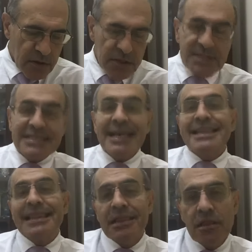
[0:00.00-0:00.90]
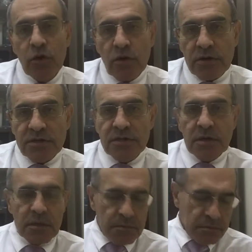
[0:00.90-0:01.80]
The said lord
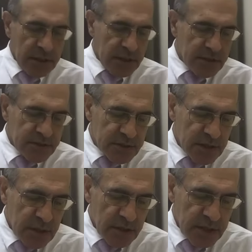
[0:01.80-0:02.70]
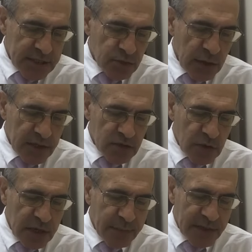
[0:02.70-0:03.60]
means that we are
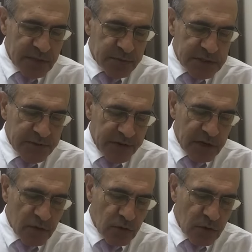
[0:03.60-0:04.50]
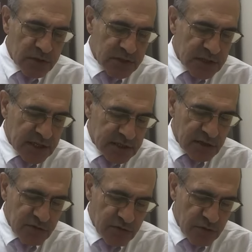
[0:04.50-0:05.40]
talking about a specific
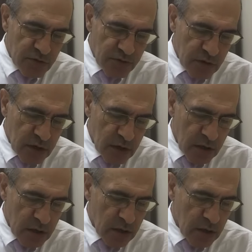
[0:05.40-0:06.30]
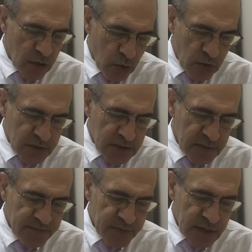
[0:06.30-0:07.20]
certain lord.
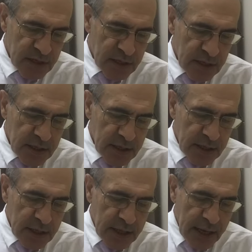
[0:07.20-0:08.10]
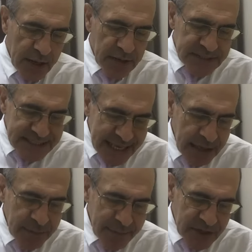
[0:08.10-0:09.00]
And the
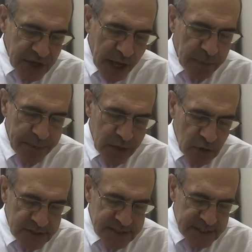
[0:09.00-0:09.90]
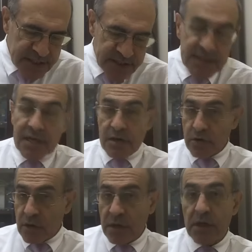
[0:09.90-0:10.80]
same shall be considered.
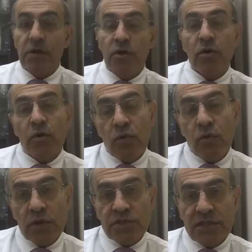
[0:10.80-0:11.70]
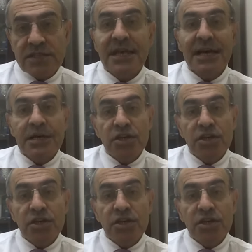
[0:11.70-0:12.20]
Watch this.